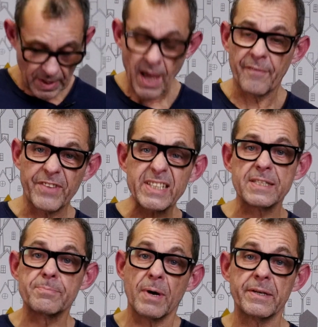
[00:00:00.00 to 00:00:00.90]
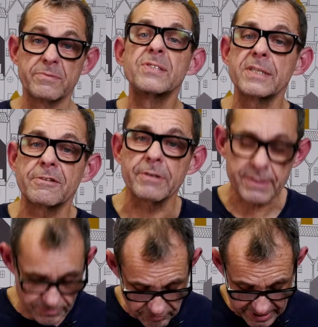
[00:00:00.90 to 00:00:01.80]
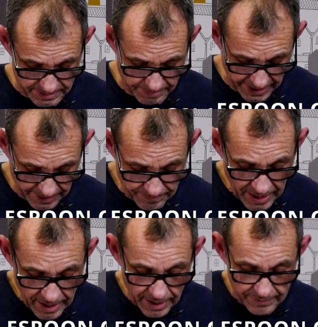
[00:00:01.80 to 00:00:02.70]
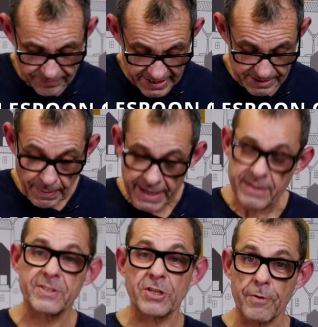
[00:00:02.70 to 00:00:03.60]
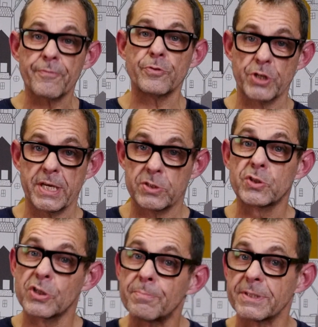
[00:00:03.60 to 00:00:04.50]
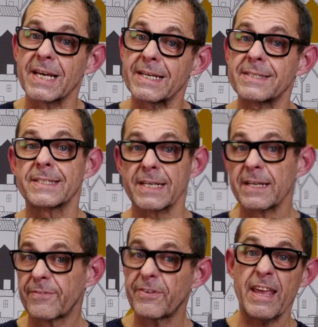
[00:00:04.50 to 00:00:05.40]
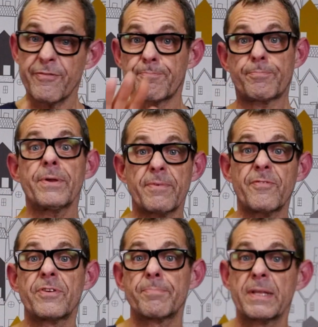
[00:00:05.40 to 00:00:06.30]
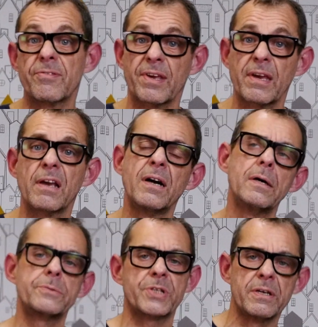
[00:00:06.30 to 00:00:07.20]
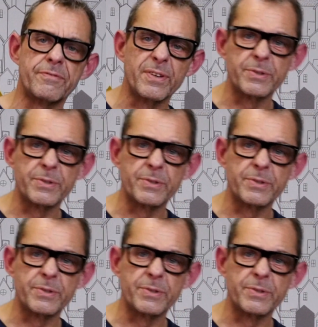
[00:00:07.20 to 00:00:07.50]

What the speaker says: And this is my own secret recipe, and this makes tofu taste super tasty. If you've been thinking, oh, tofu